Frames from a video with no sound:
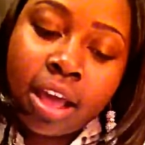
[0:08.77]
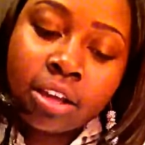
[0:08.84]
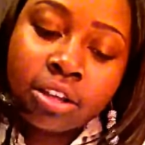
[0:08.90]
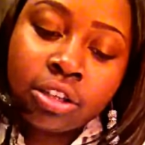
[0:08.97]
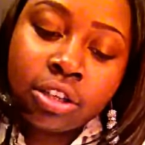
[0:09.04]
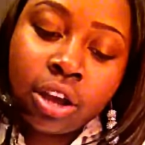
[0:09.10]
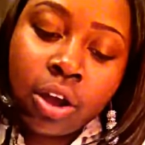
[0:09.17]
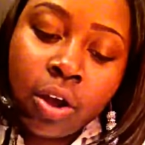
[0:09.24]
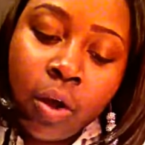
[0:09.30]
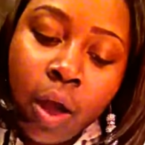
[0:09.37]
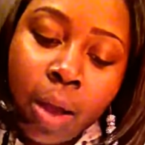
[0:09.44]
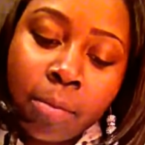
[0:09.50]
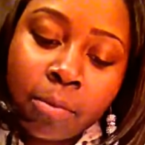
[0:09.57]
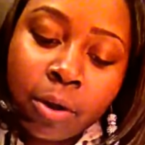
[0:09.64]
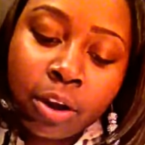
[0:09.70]
So
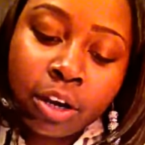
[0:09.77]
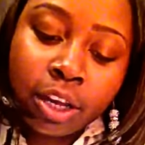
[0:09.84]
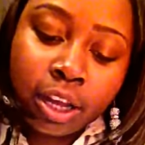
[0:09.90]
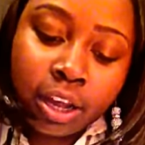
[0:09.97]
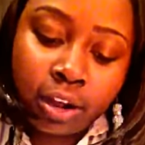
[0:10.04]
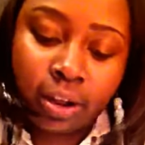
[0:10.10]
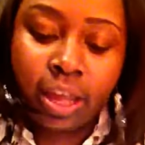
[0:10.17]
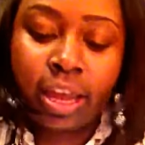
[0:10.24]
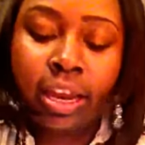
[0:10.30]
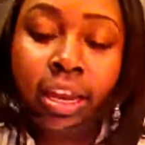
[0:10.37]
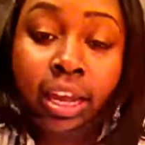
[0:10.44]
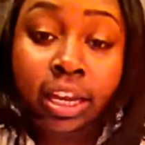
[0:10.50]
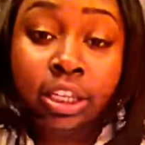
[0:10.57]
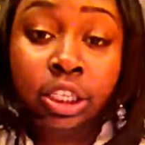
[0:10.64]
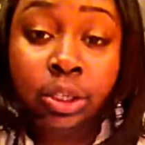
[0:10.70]
I'm going to go ahead and
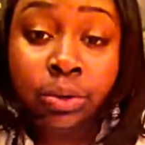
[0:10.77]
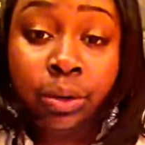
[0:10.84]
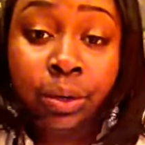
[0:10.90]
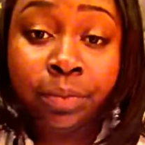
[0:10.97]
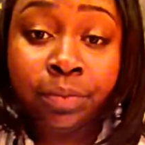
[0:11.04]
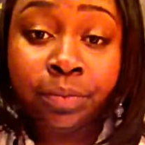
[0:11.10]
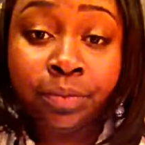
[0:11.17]
get into it.